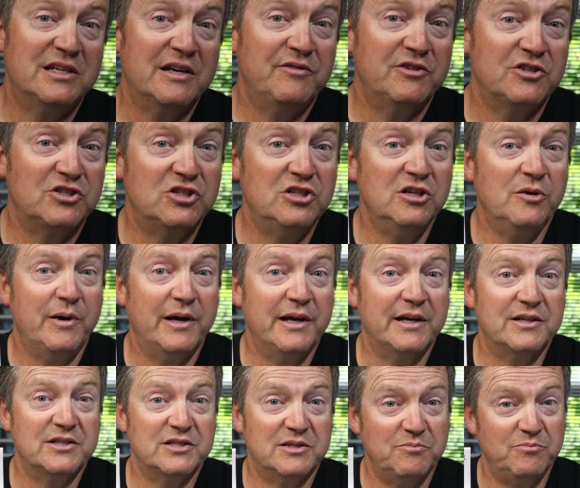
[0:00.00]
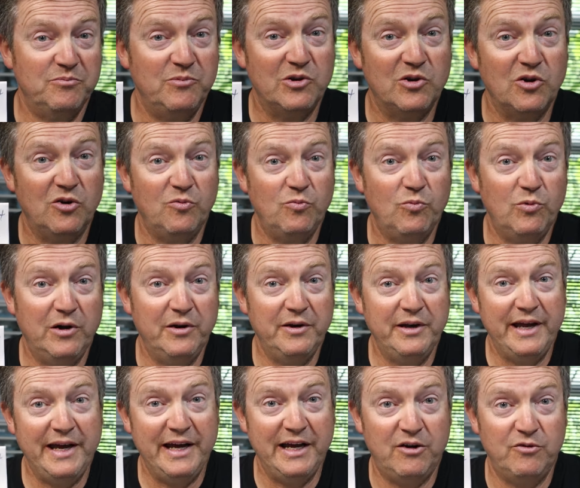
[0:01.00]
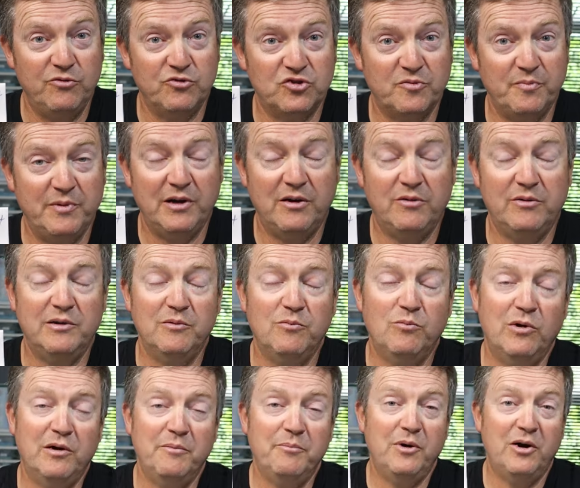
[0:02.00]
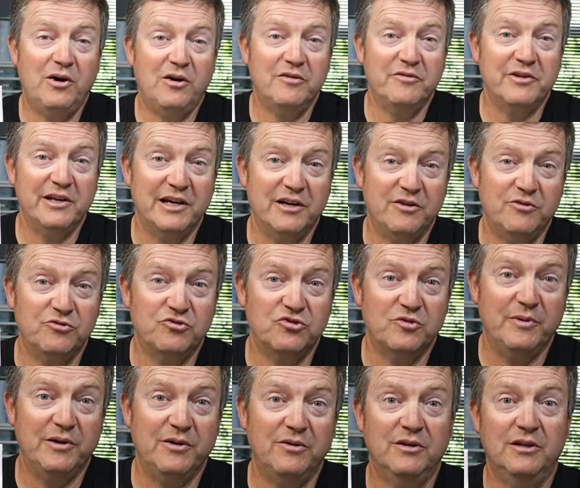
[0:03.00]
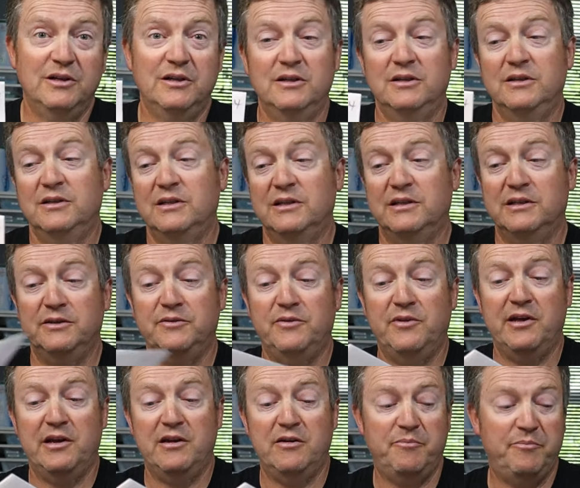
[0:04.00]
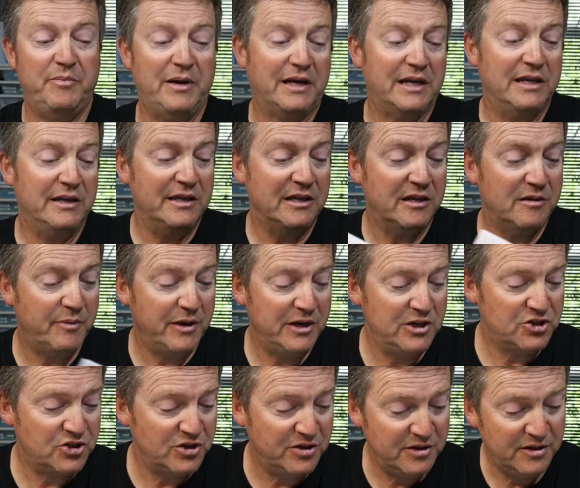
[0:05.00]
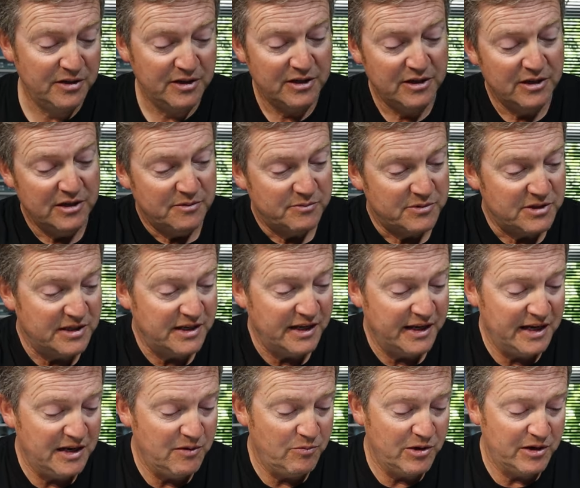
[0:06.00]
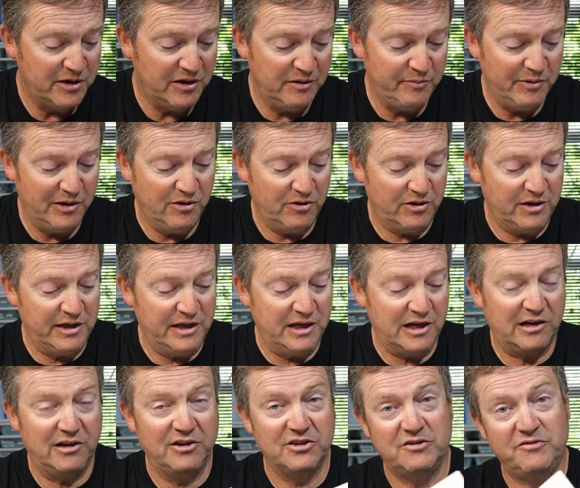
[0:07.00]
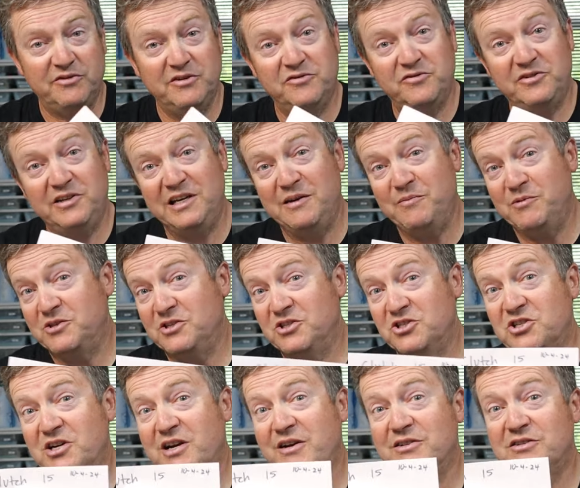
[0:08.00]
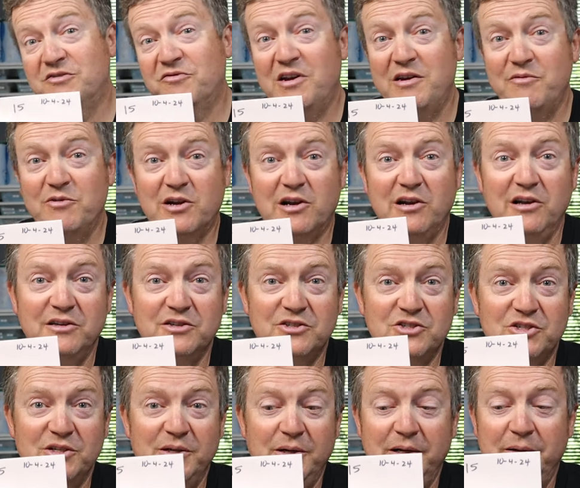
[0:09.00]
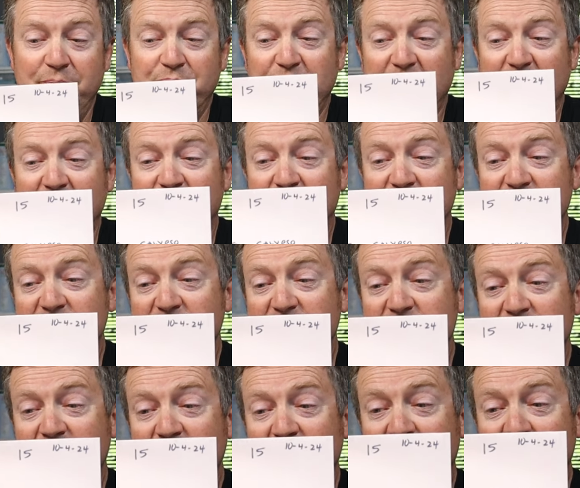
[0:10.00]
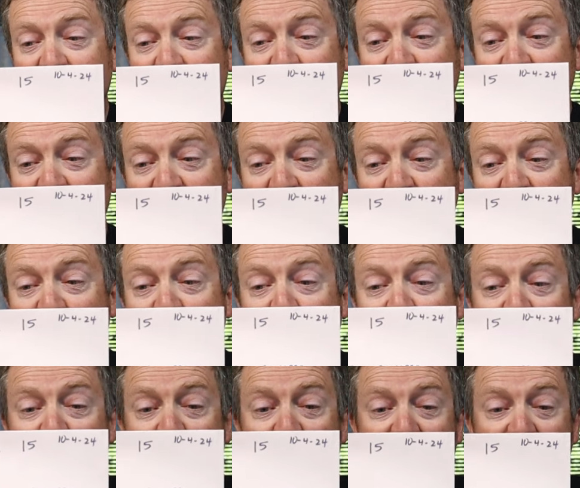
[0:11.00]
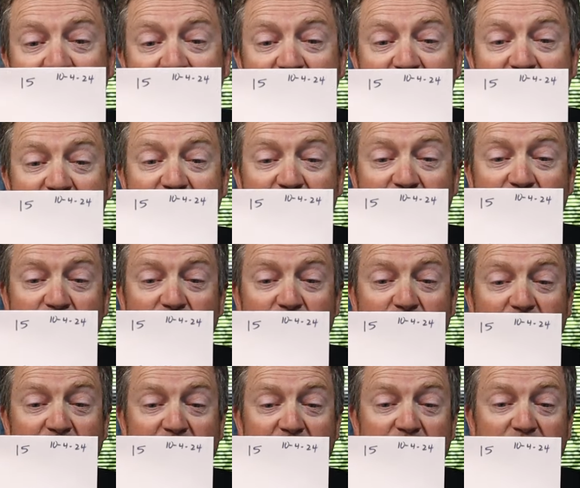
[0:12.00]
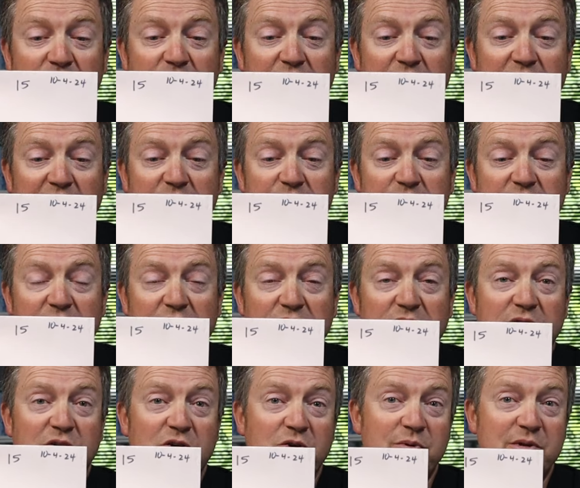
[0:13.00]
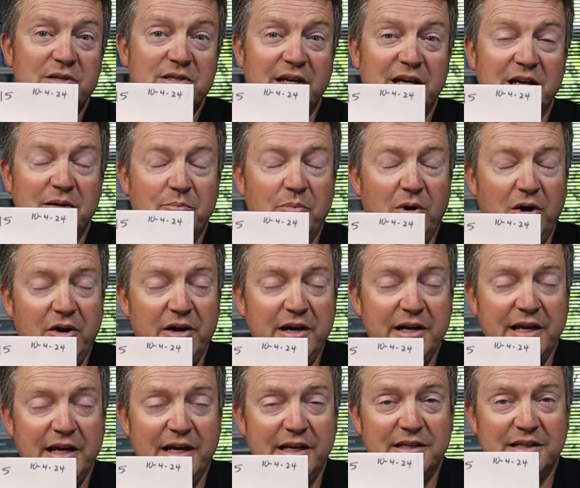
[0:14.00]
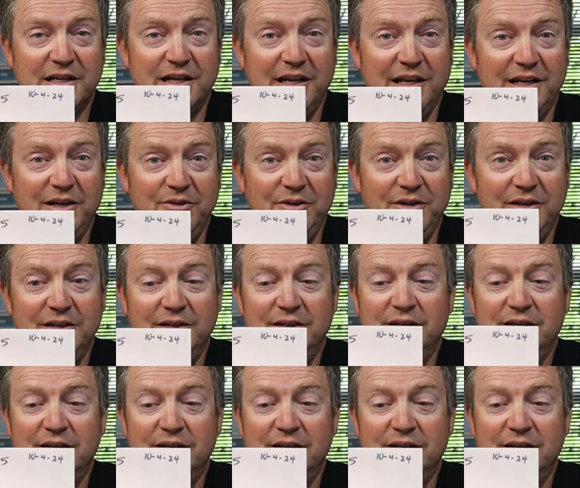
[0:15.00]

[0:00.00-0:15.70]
given us 2 eggs. We've got one Het Ultramel and one Mojave Het Ultramel, and they're back in incubation. Today we're going to be looking at clutch 15, which is Jared's favourite clutch, and this is the dreamsicle boy Bowser to your girl Calypso, who is a pied Het Clown,